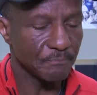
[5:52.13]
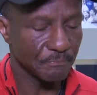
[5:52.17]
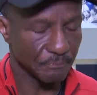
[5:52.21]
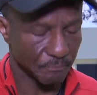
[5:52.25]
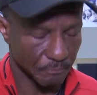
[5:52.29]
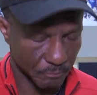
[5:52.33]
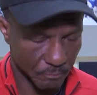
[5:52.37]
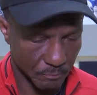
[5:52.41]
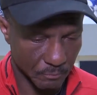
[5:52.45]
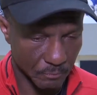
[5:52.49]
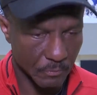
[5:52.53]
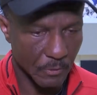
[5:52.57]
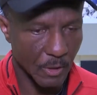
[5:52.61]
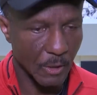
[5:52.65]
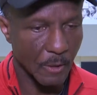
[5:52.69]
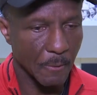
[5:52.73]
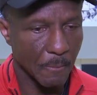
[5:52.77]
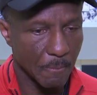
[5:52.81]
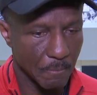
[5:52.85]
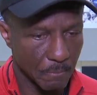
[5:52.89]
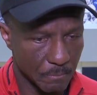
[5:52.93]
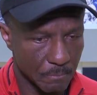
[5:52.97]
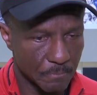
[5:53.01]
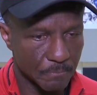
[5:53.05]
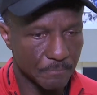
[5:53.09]
Can you kind of
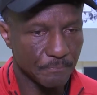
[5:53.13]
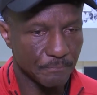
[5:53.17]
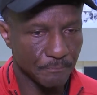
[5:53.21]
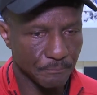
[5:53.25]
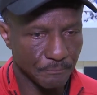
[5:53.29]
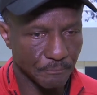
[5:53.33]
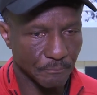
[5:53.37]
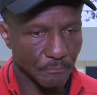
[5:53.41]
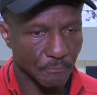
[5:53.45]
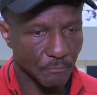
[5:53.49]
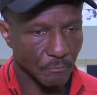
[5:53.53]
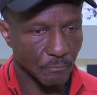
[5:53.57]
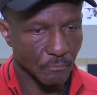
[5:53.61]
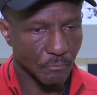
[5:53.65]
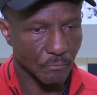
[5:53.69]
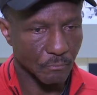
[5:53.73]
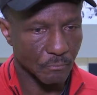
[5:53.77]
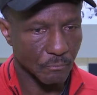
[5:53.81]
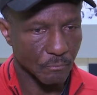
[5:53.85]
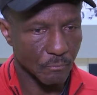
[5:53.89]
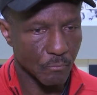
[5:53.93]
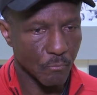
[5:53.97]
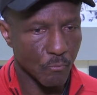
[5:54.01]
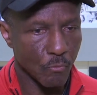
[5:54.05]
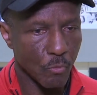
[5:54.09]
break down the difference
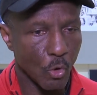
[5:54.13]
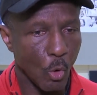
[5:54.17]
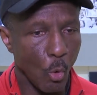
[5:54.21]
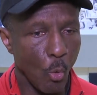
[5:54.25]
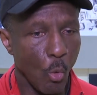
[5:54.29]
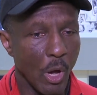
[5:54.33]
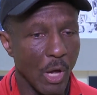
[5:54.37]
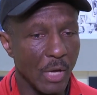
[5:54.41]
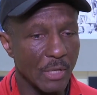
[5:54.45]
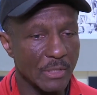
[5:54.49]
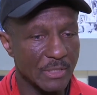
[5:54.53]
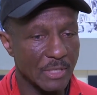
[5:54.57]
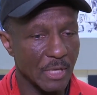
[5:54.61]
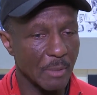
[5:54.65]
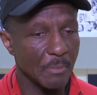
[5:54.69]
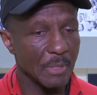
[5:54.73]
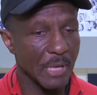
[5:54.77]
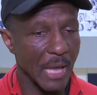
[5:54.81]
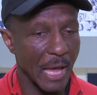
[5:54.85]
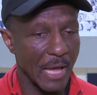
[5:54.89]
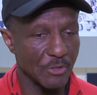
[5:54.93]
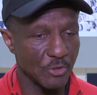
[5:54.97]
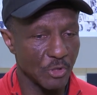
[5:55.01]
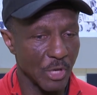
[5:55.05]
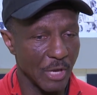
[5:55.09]
in that? Well, some of the
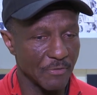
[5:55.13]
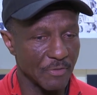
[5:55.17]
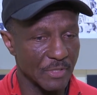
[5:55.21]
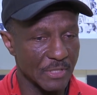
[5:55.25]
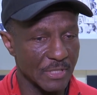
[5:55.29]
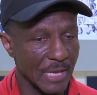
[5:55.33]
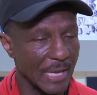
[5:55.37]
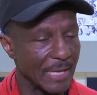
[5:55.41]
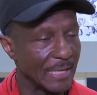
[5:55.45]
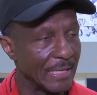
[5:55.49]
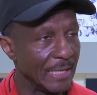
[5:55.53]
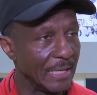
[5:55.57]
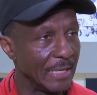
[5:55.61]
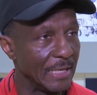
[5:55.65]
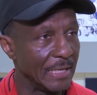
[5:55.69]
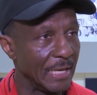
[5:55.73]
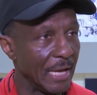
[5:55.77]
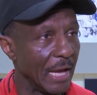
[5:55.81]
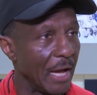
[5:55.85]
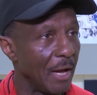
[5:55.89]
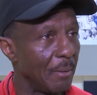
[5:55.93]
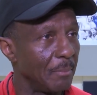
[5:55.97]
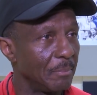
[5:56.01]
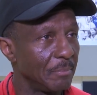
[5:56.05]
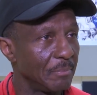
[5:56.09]
guys you have to say,
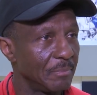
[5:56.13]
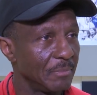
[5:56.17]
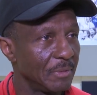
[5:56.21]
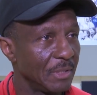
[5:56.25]
giddy up.